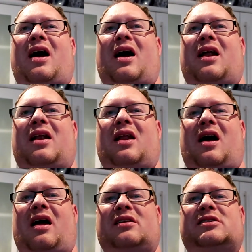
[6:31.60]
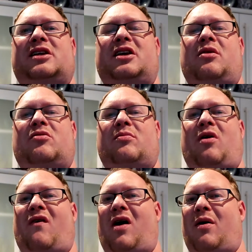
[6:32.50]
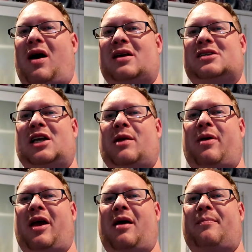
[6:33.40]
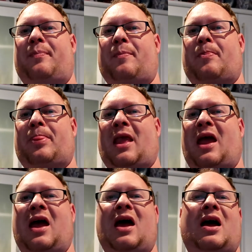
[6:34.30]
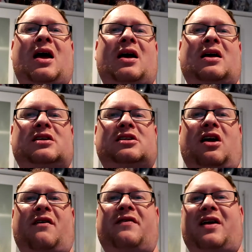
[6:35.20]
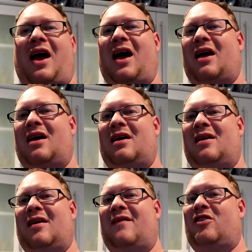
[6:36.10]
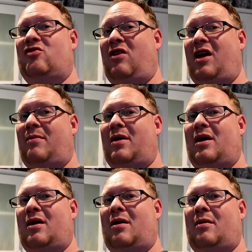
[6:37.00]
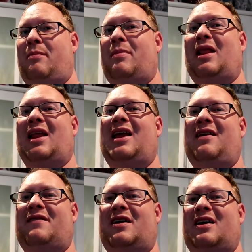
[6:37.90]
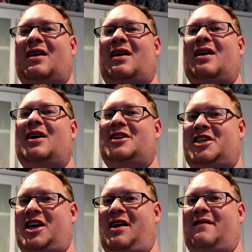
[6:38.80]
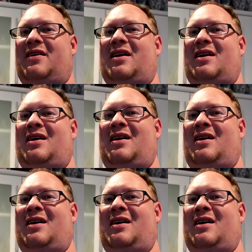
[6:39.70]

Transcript: And I'll see you tomorrow at 6 p.m. So don't forget, if you dream it, believe it, achieve it.